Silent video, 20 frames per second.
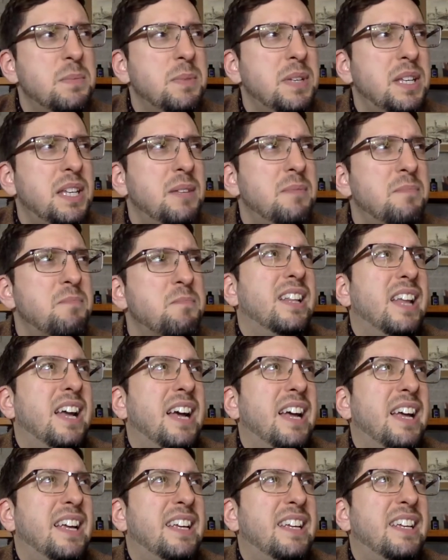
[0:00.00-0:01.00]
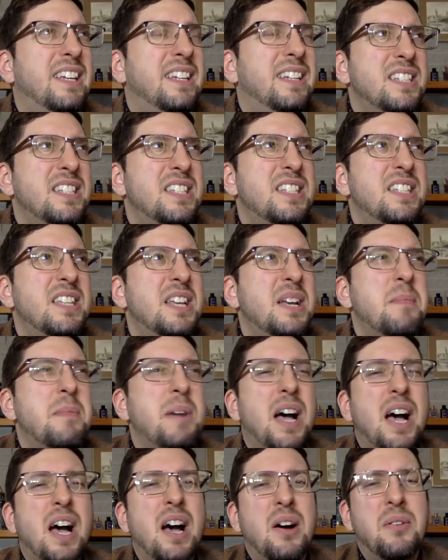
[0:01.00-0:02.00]
me like
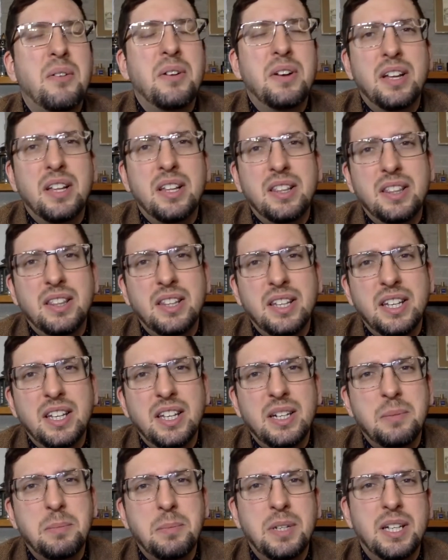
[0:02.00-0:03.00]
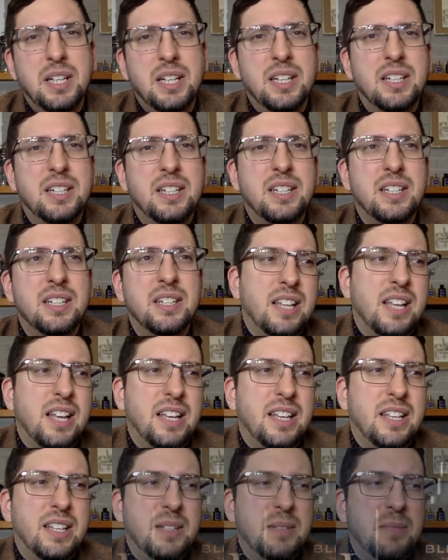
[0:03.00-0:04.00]
somehow a little bit
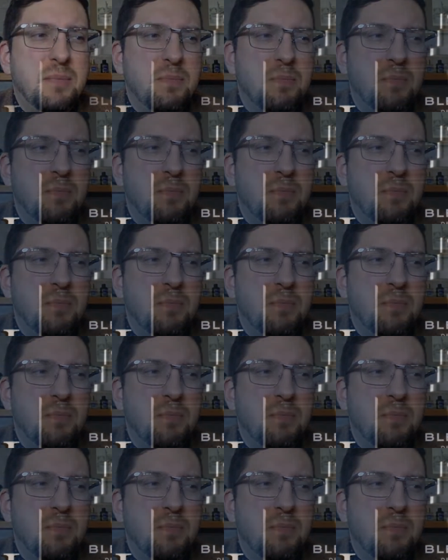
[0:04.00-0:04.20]
like